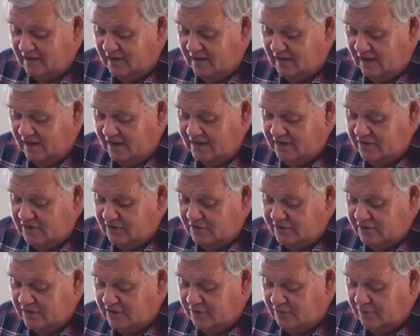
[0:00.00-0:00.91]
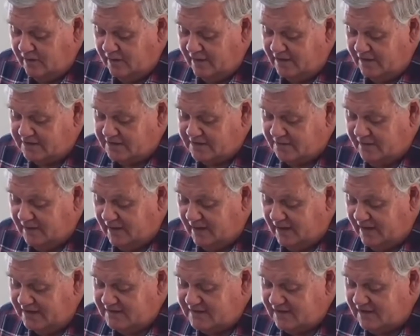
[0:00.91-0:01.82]
and you'll do well to pay
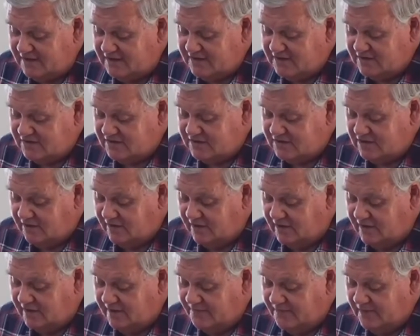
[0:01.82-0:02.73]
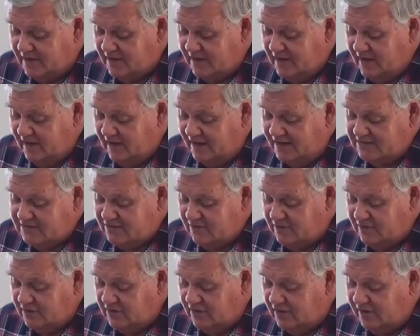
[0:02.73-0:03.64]
attention to it as to a
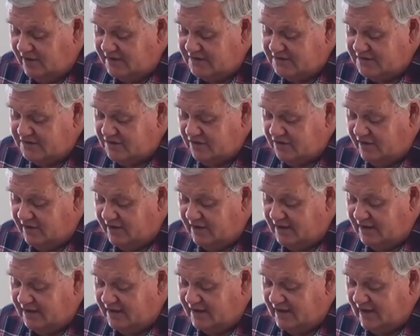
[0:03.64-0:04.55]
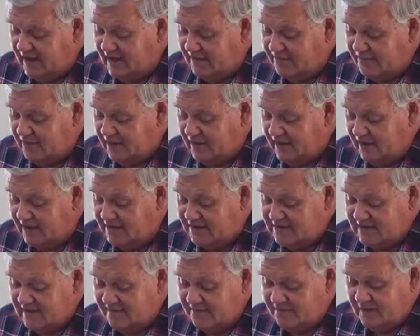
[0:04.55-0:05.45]
light shining in a dark
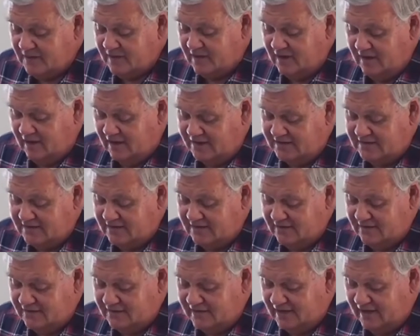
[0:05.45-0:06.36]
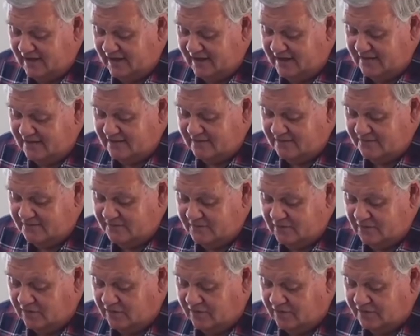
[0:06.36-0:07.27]
place until the day
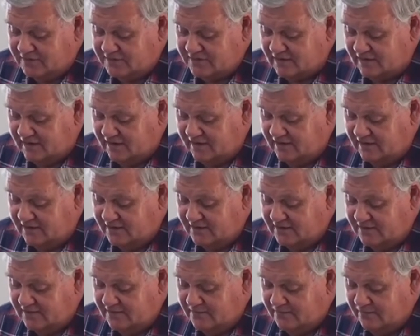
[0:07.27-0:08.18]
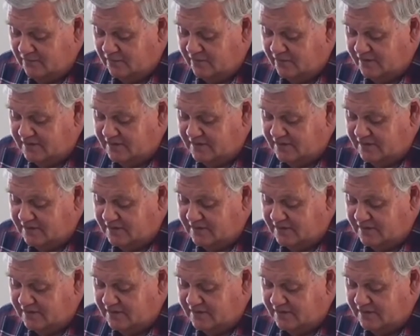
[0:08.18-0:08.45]
dawns and the morning